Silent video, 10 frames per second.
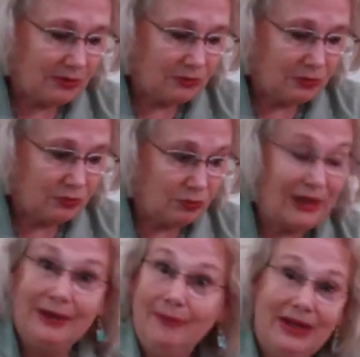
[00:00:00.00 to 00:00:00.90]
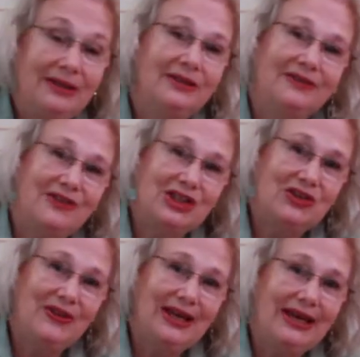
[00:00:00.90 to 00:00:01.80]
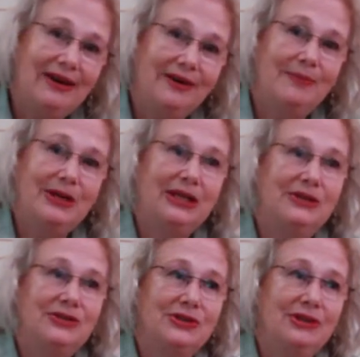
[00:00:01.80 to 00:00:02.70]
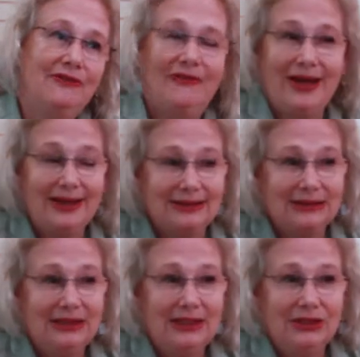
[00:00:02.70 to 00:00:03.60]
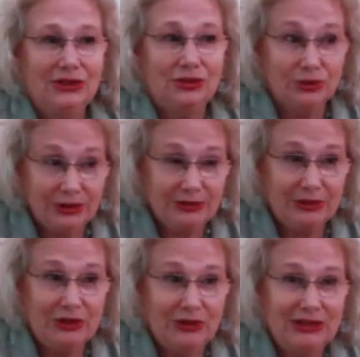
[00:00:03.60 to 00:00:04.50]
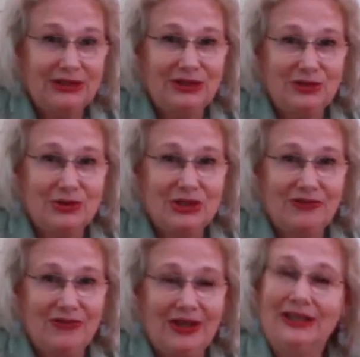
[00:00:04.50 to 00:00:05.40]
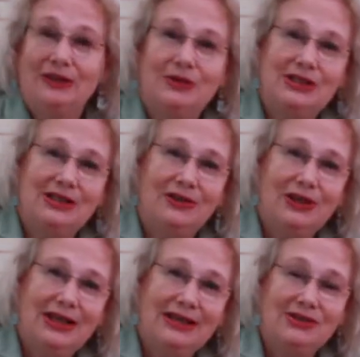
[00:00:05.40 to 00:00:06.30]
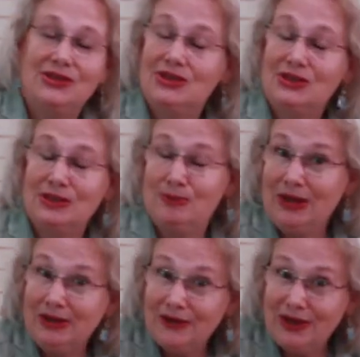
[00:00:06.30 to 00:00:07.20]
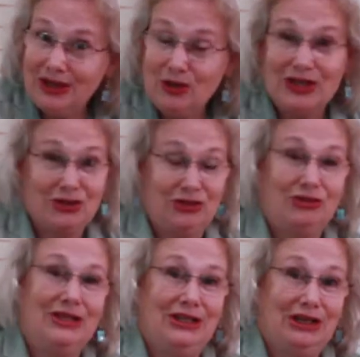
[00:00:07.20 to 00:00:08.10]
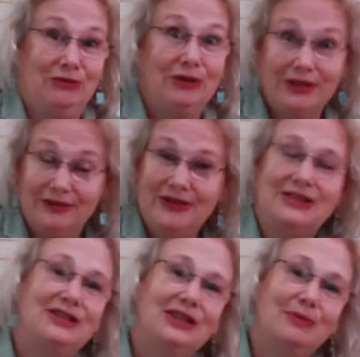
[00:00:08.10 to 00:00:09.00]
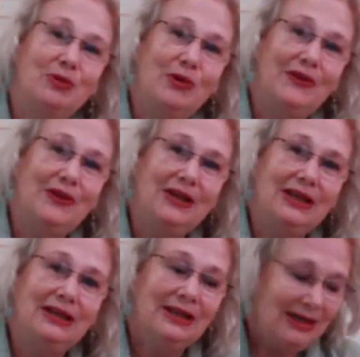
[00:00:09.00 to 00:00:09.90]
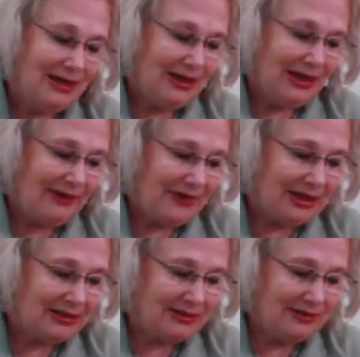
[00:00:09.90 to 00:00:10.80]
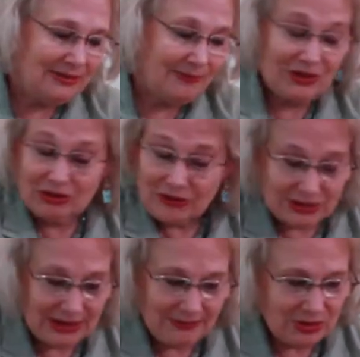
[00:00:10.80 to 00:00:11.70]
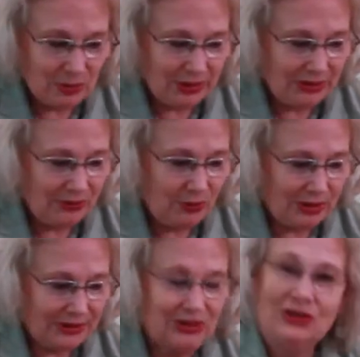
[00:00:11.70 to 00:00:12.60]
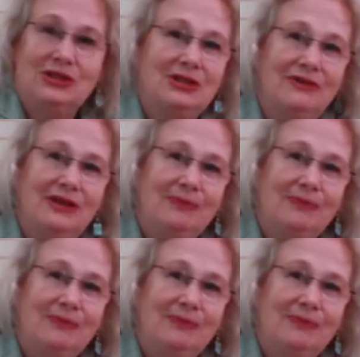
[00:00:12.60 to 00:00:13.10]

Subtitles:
recommend to freshen the air, because in fact truly what you need to do is to find out what's the underlying smell that you actually are trying to get rid of. That's the number one thing. But there are other times when you want to just